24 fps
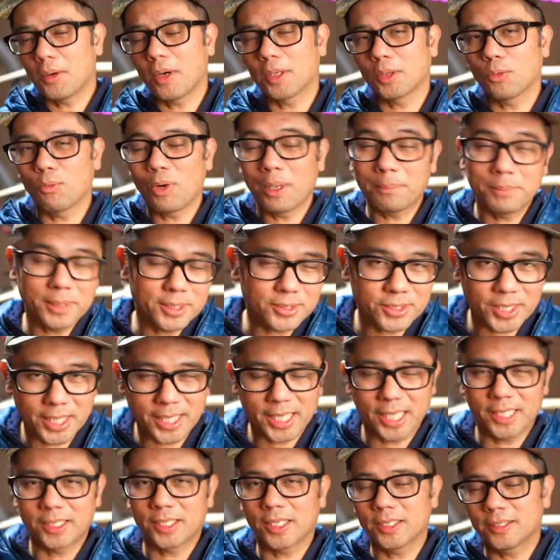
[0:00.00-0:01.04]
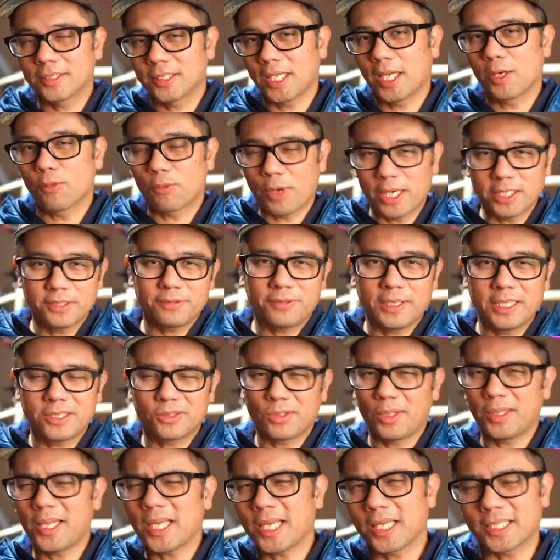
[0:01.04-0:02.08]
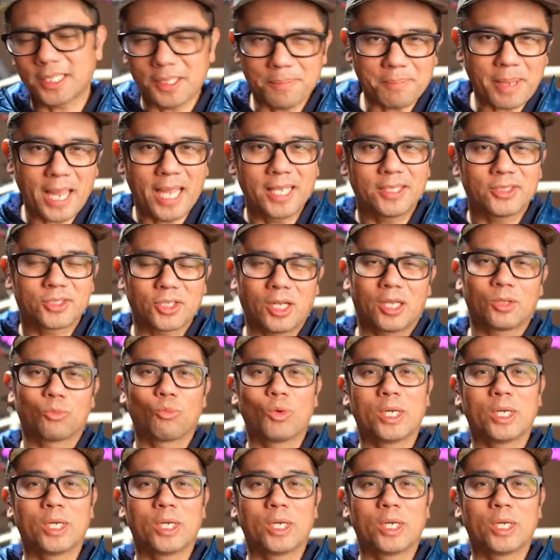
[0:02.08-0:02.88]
on the web listing it does say race face, so I think it depends on